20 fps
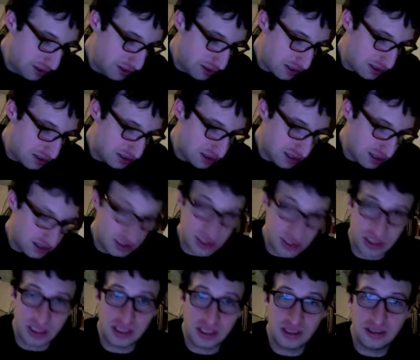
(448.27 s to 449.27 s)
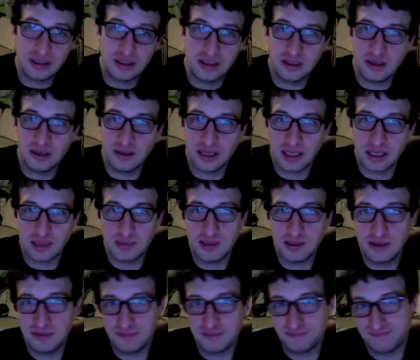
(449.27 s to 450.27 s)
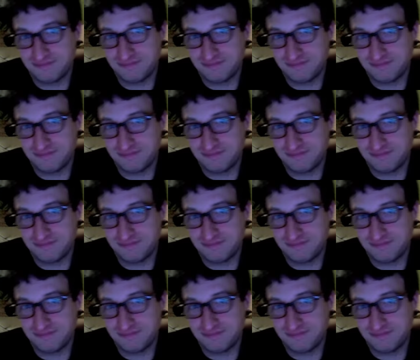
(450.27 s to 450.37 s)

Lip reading: And it's kind of shitty. You know, like I've been